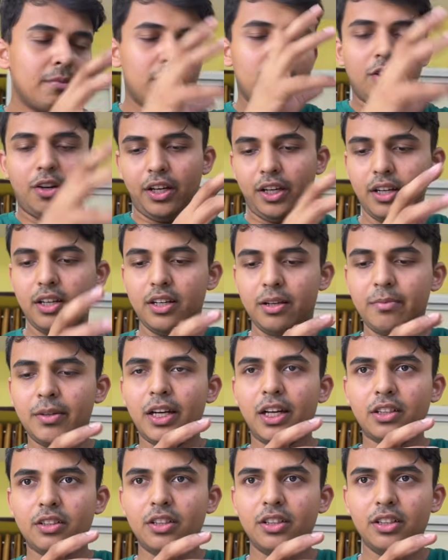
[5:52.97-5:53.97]
Okay, let me
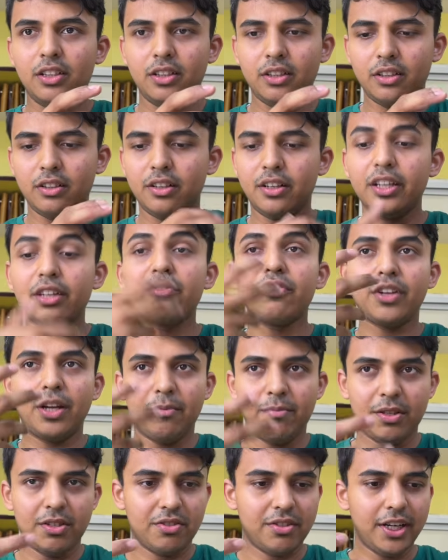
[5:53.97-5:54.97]
actually
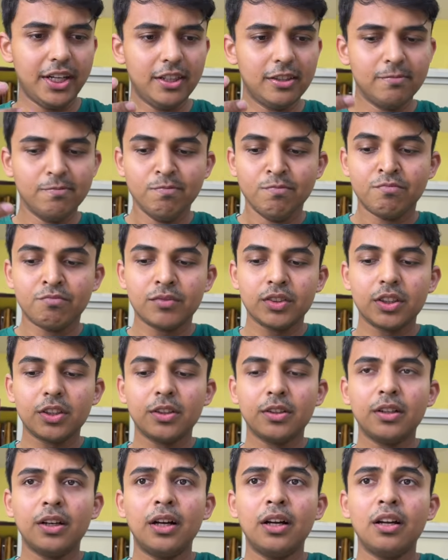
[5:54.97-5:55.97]
reframe this, right?
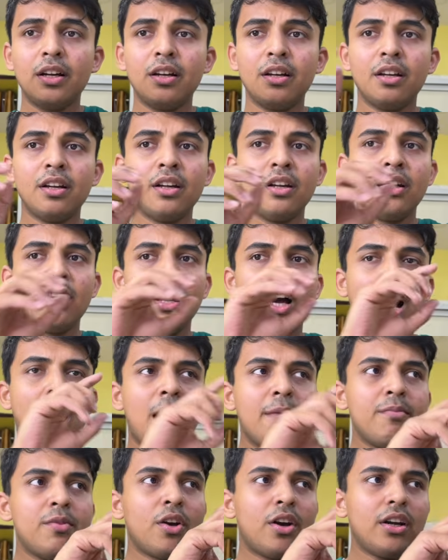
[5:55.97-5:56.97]
So,
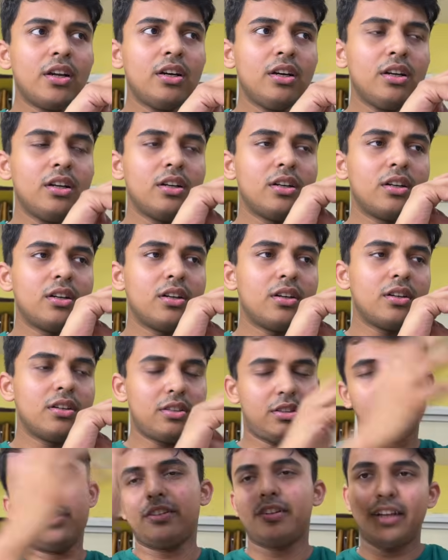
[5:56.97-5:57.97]
I'm not
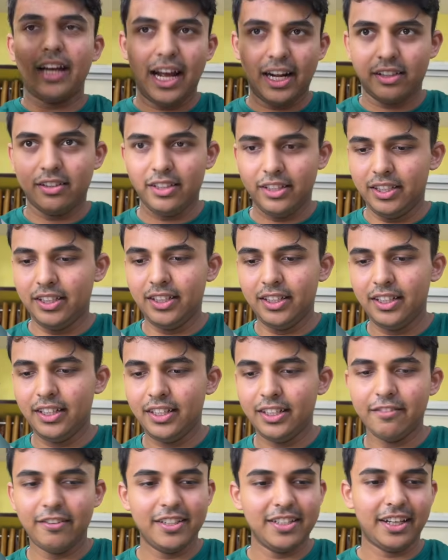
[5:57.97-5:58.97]
actually,
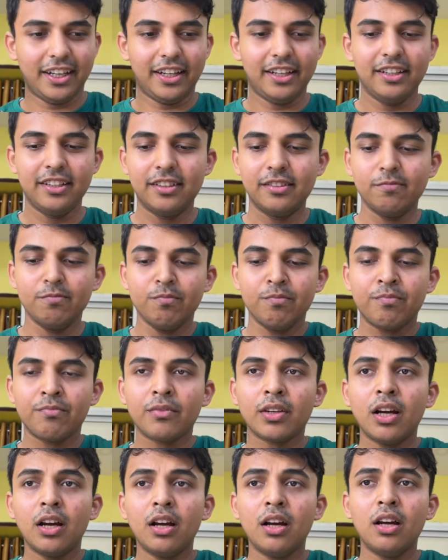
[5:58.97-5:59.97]
one second.
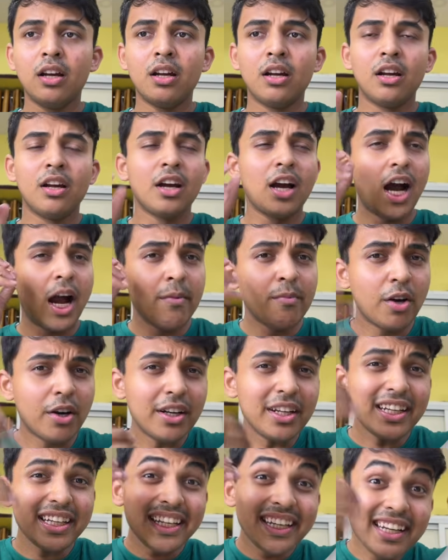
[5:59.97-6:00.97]
I'm not
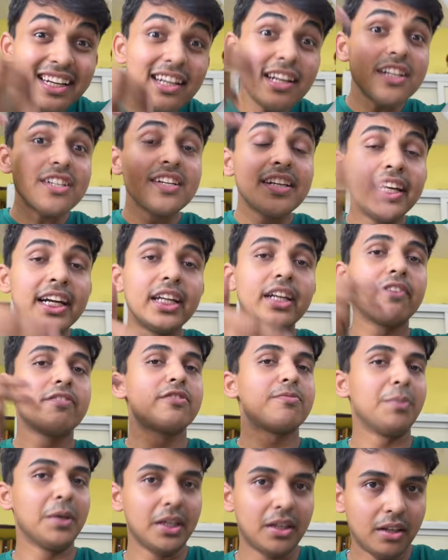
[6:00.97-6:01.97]
an English native
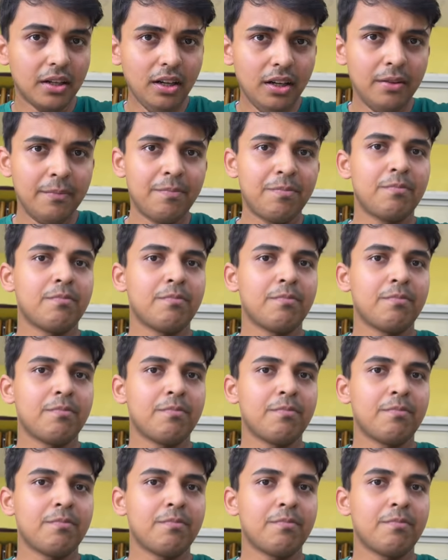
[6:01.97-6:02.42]
speaker.